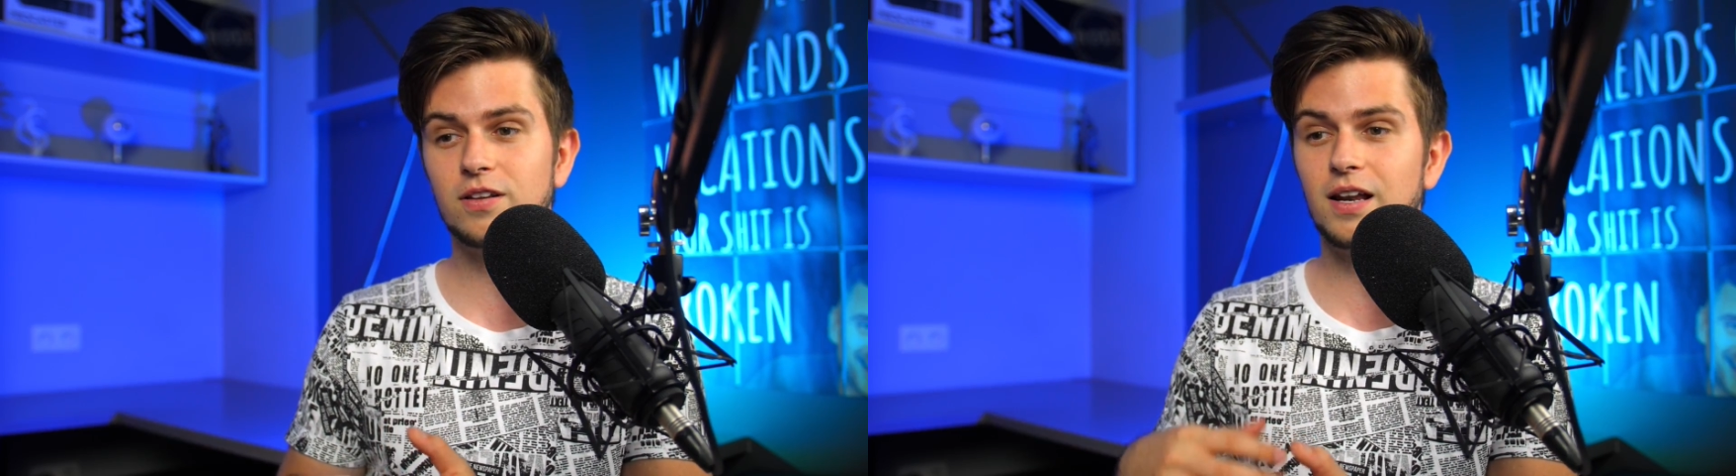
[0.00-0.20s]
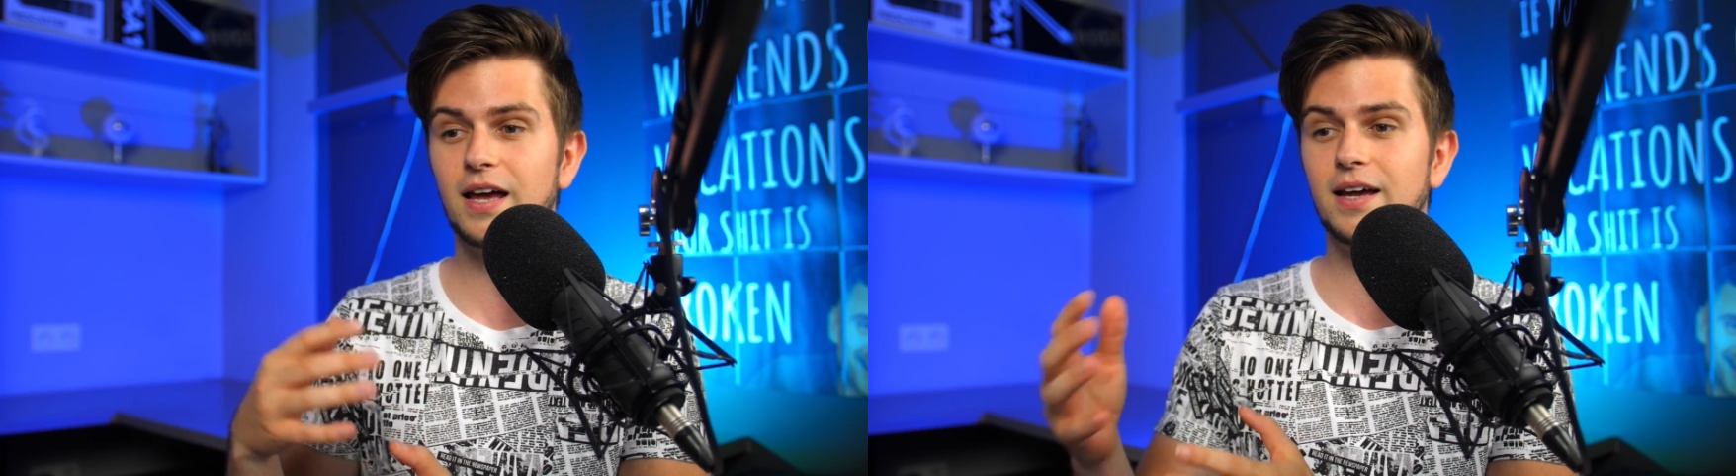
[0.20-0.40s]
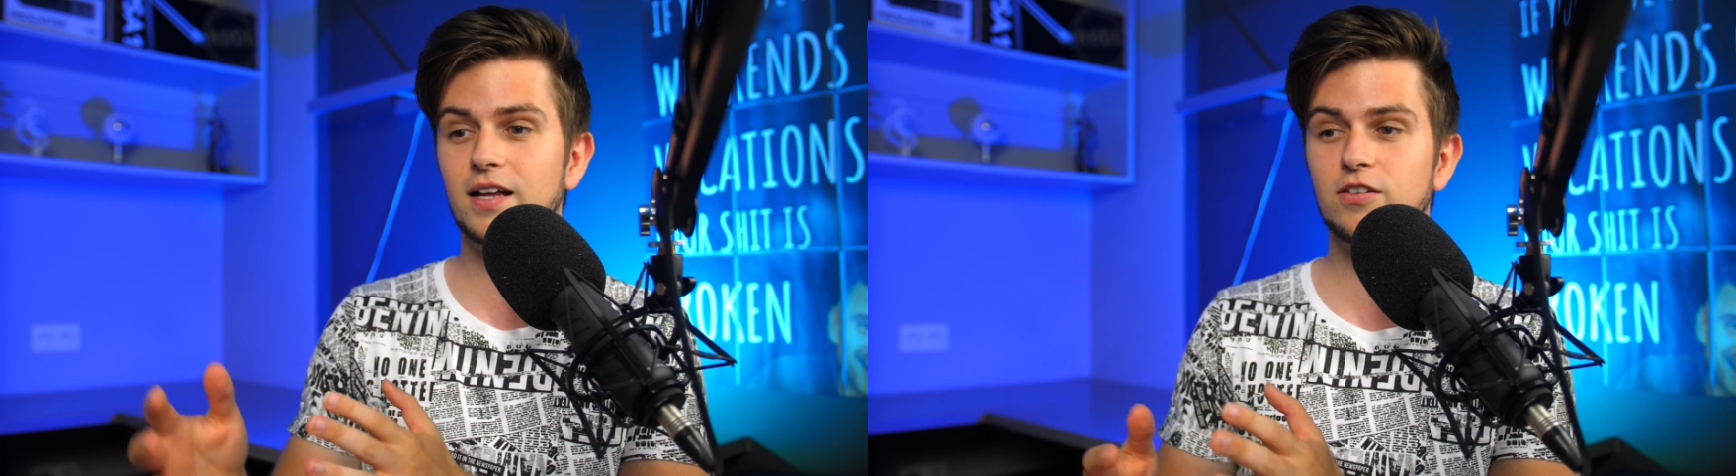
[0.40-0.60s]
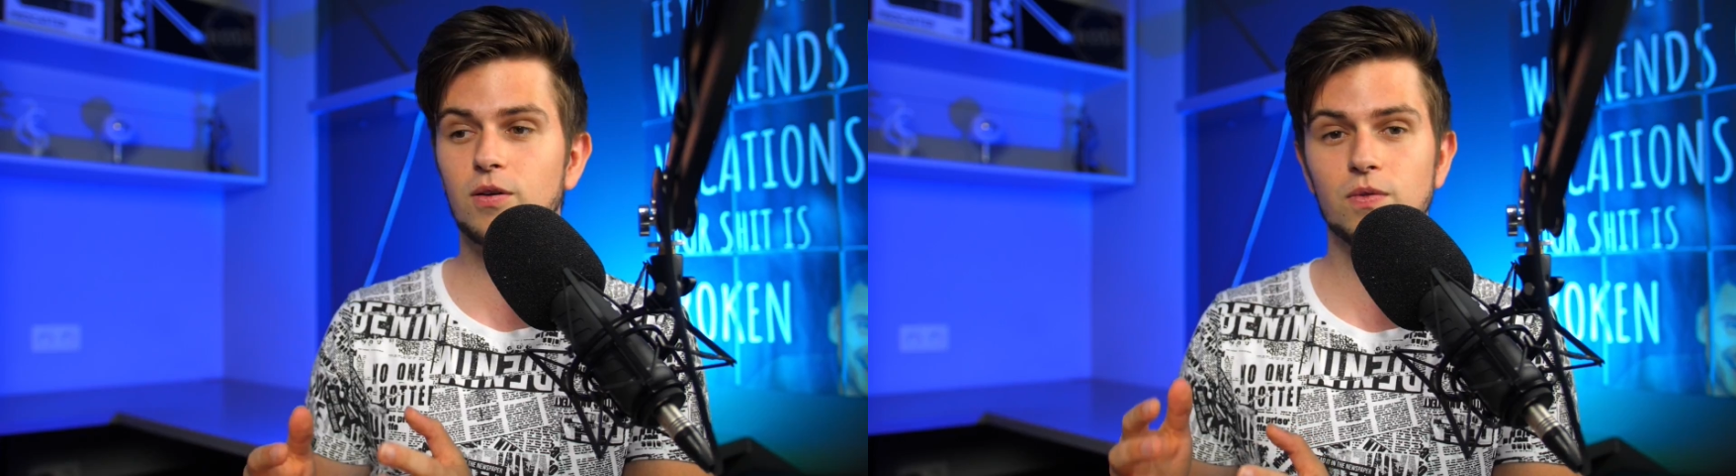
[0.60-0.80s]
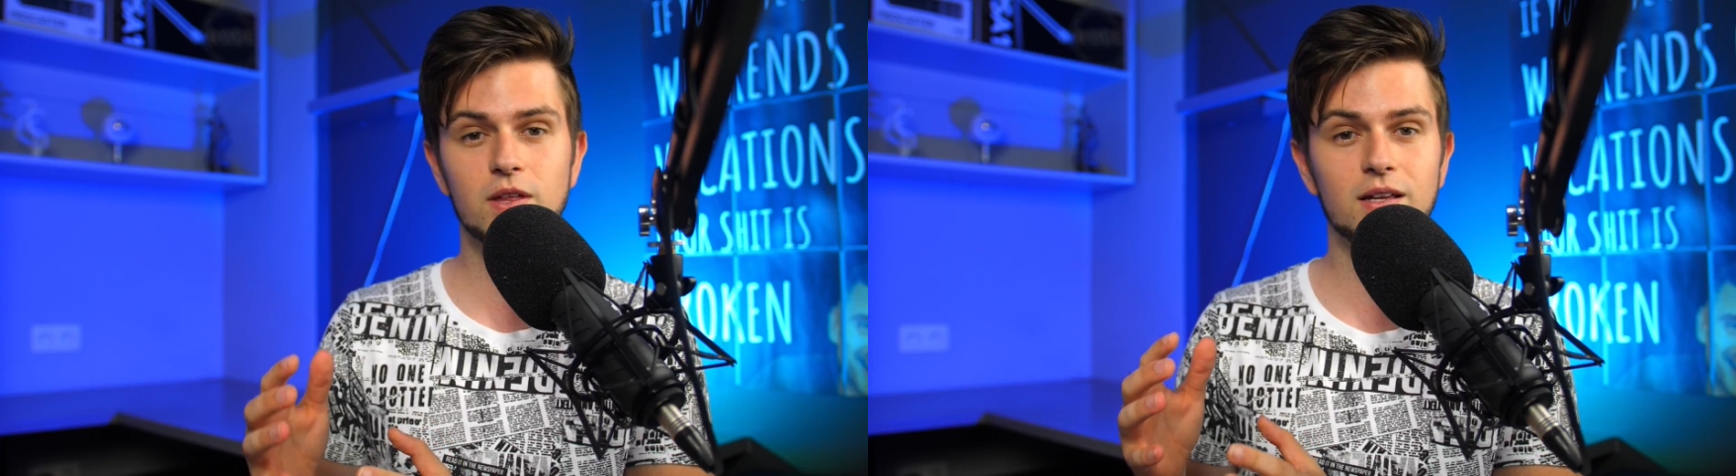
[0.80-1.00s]
till I get
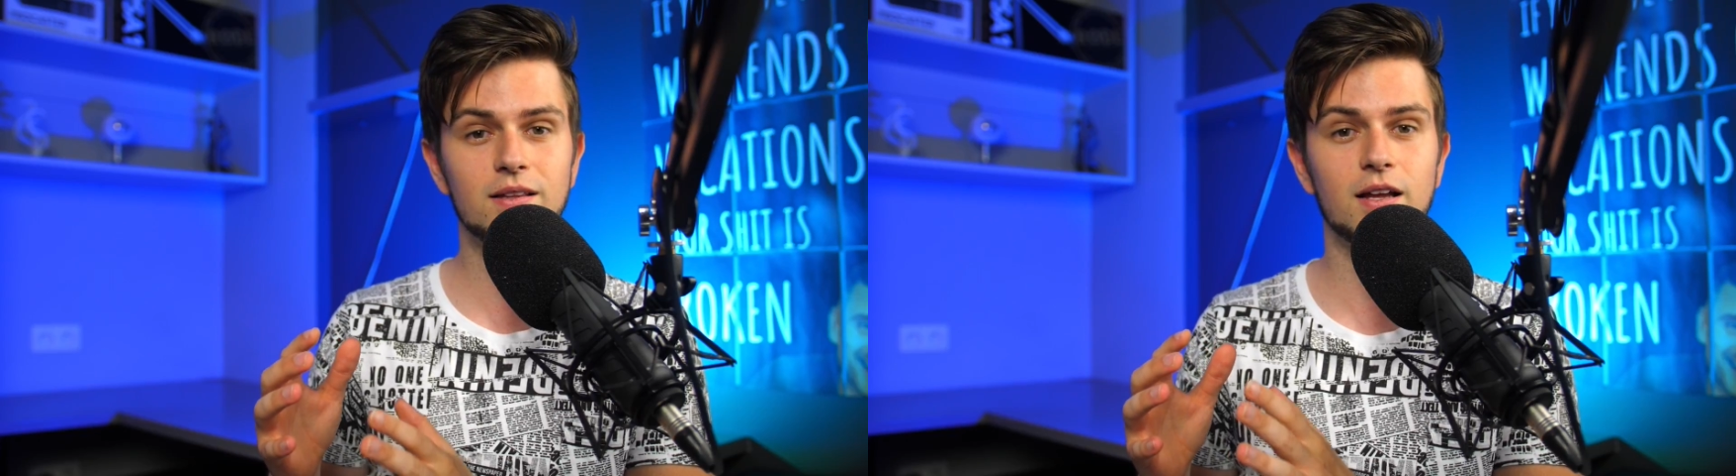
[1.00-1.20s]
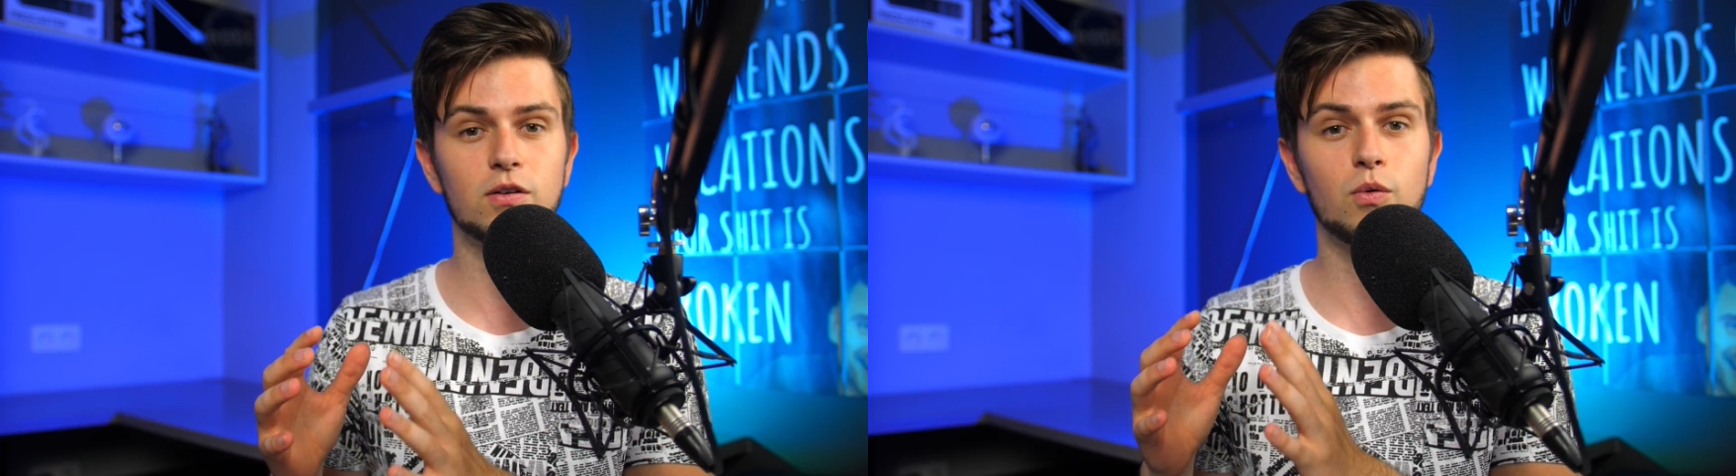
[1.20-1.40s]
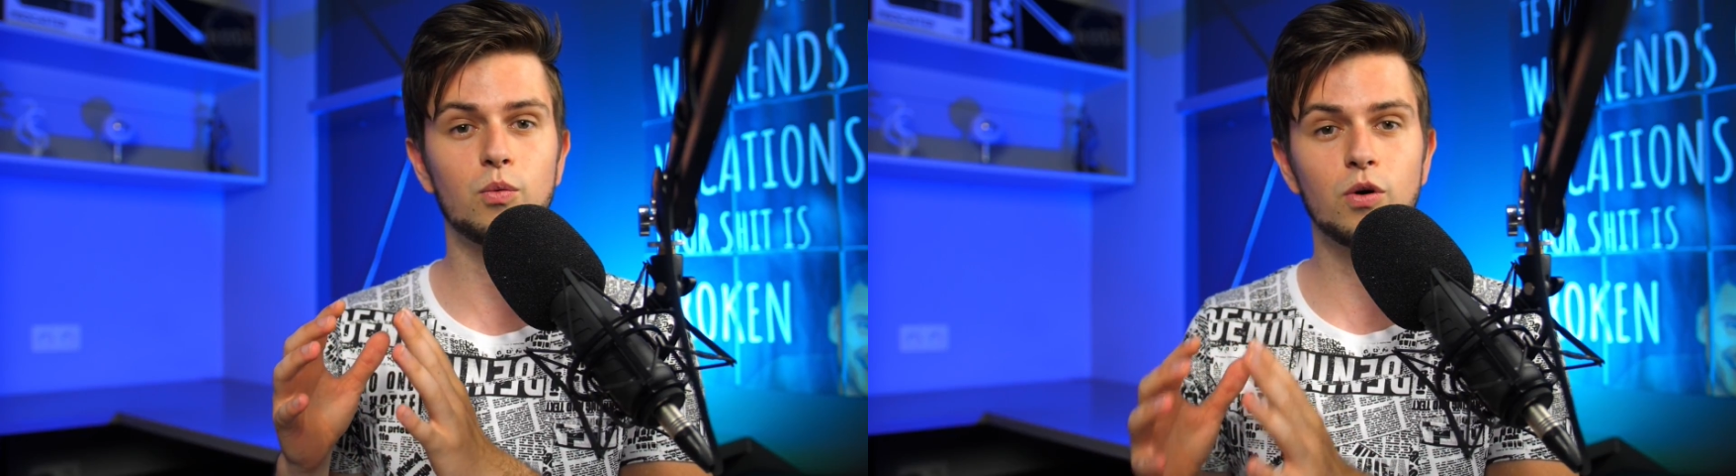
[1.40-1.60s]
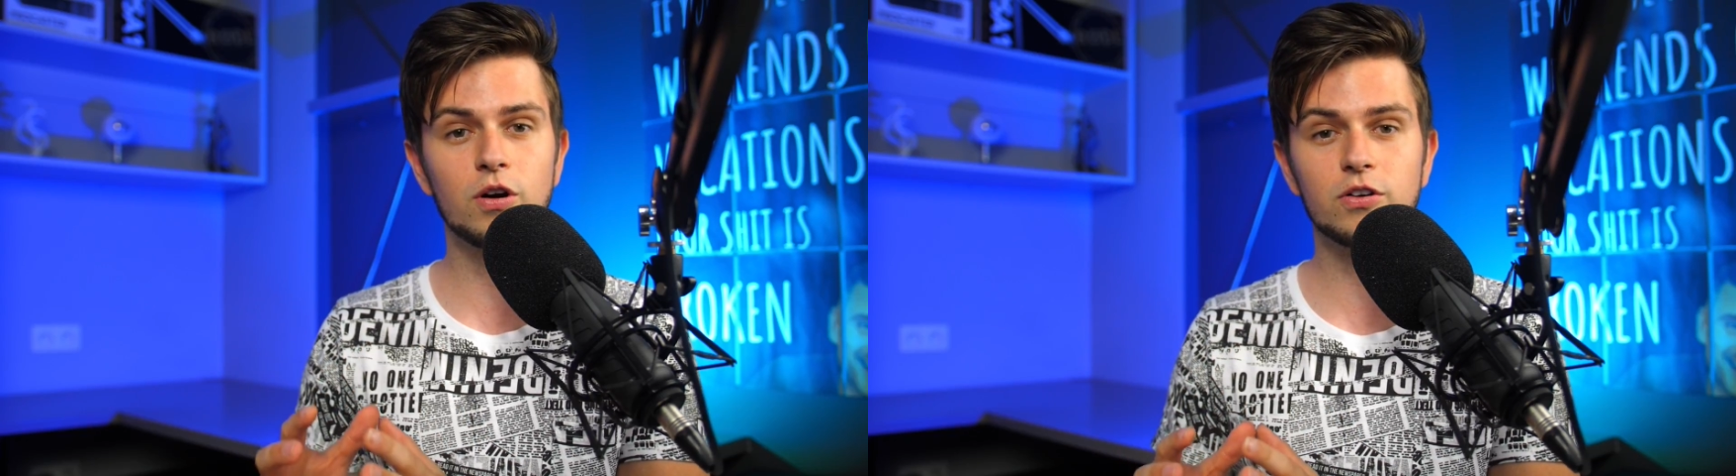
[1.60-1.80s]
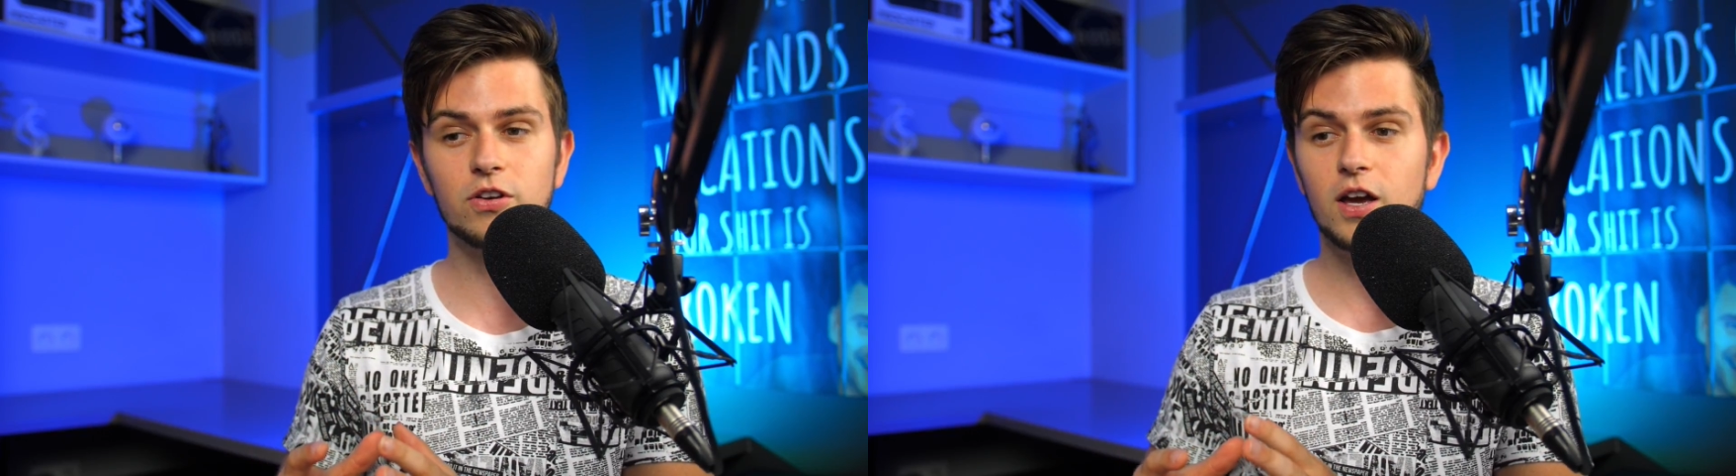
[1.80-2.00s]
something that
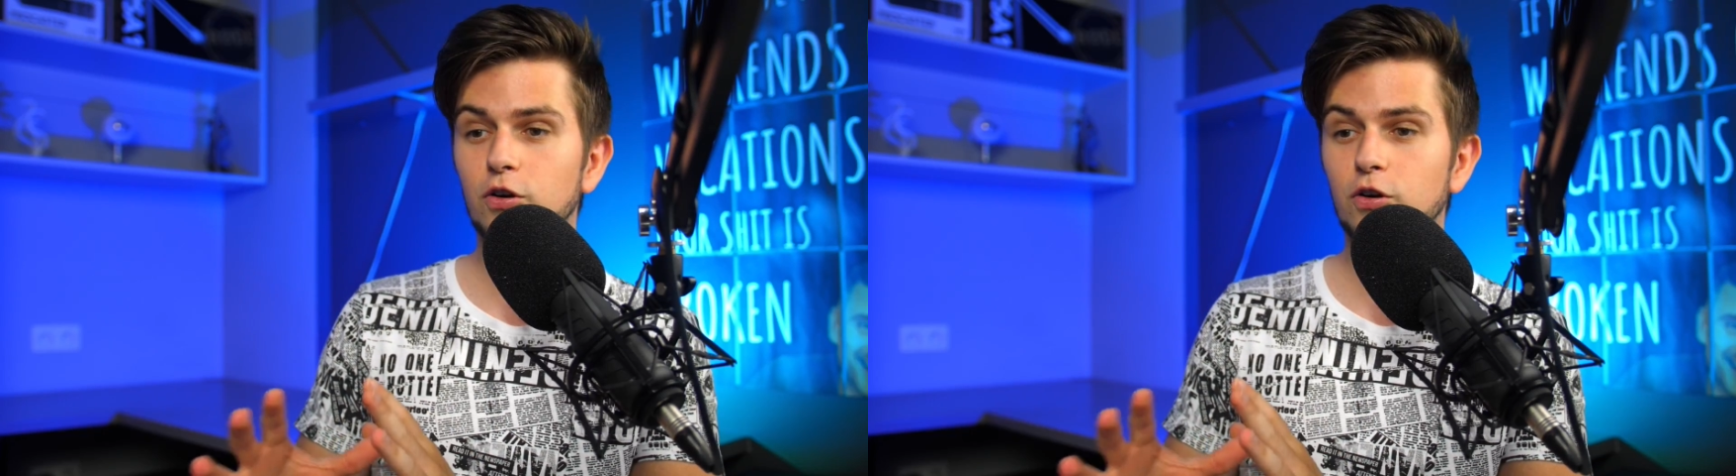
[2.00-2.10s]
works.